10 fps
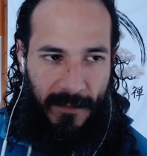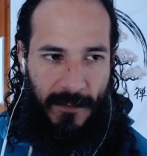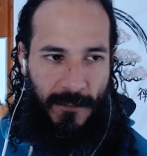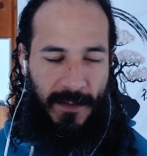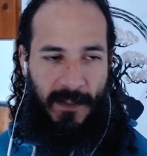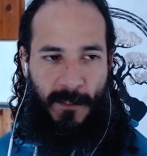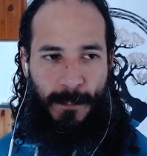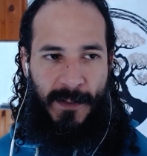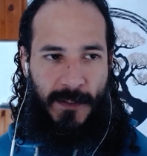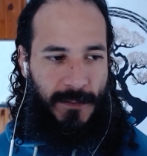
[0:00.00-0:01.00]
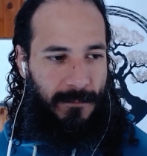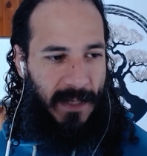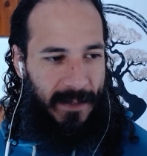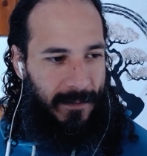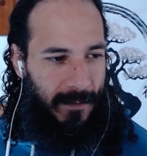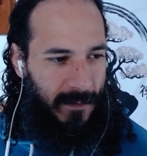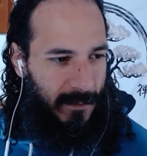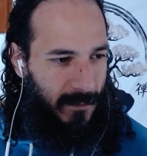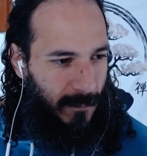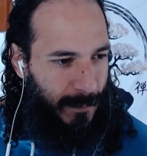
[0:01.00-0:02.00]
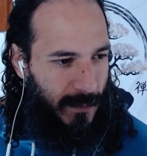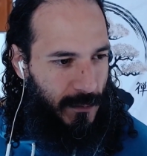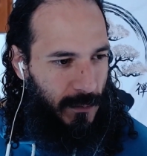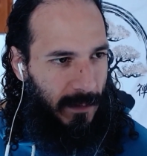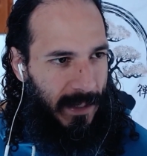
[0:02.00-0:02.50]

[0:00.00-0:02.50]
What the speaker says: they just said spiritual